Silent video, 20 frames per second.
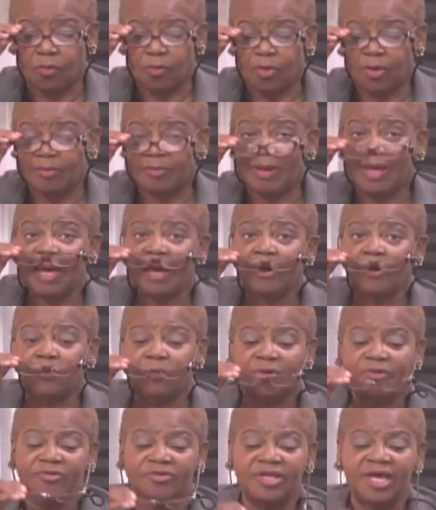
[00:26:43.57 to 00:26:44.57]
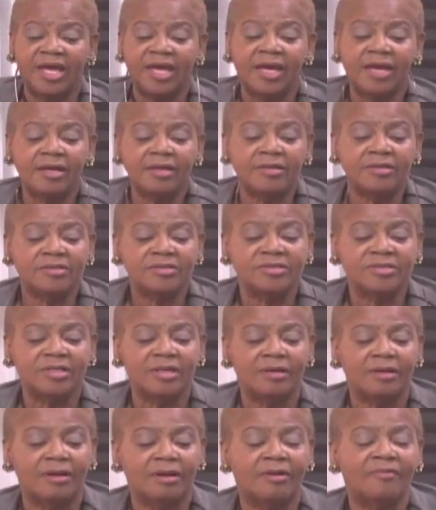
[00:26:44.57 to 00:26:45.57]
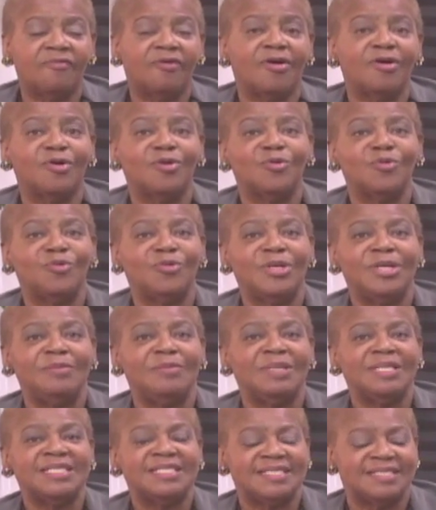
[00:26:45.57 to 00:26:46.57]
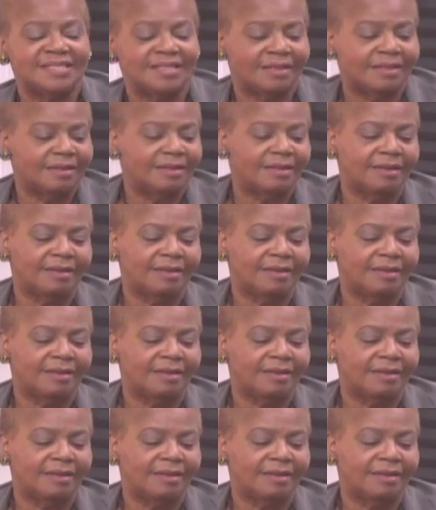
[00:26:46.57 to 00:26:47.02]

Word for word: We're back with Tales of Uncle Remus.